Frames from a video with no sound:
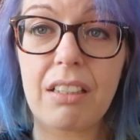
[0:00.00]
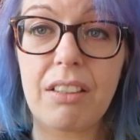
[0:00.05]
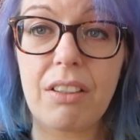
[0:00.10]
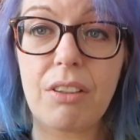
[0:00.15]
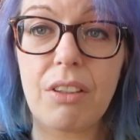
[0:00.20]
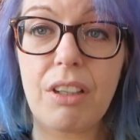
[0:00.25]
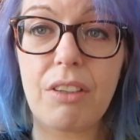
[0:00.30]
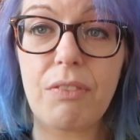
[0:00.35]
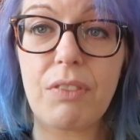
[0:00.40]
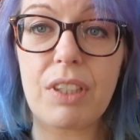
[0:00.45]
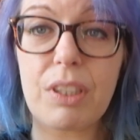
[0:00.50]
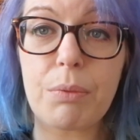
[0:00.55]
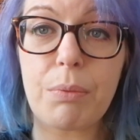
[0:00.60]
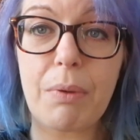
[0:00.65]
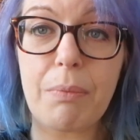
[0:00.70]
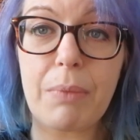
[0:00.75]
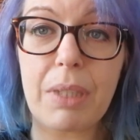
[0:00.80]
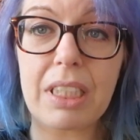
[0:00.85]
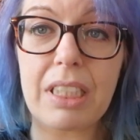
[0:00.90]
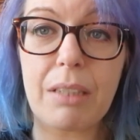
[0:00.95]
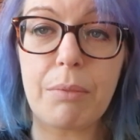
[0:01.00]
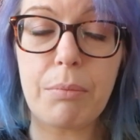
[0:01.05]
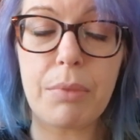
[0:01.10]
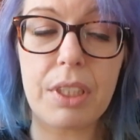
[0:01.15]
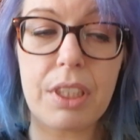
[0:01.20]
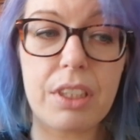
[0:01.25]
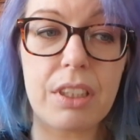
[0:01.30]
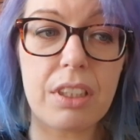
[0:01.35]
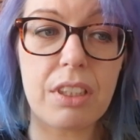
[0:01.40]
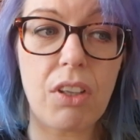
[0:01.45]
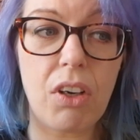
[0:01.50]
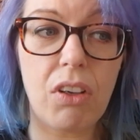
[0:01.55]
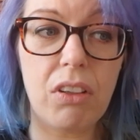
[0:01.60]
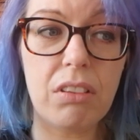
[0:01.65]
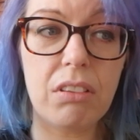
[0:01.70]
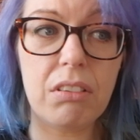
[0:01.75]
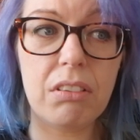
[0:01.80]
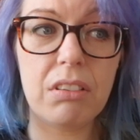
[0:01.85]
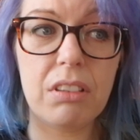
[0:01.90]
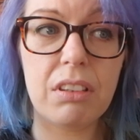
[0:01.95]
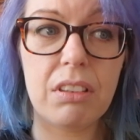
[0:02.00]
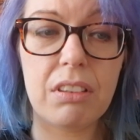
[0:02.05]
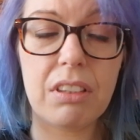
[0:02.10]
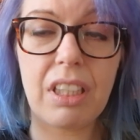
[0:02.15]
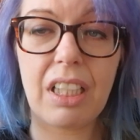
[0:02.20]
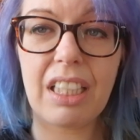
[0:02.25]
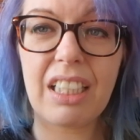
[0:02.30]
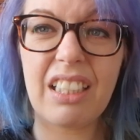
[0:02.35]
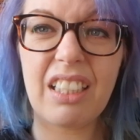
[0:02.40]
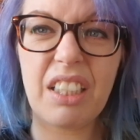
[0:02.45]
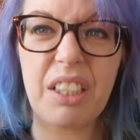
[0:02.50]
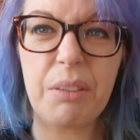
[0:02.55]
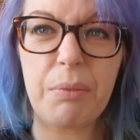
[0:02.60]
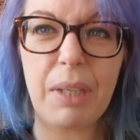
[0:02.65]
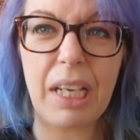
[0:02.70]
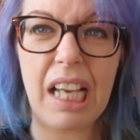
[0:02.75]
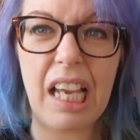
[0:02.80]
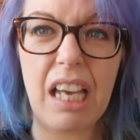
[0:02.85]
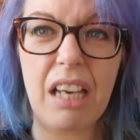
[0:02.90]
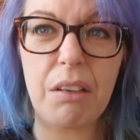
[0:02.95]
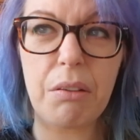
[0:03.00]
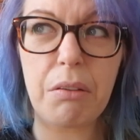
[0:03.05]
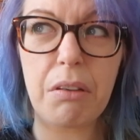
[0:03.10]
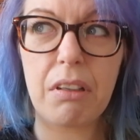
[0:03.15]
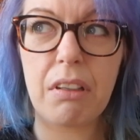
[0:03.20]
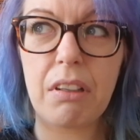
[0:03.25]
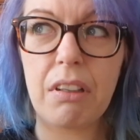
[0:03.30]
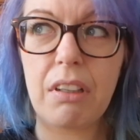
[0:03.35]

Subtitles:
I don't know if it's when my temperature's gone that I can go back out.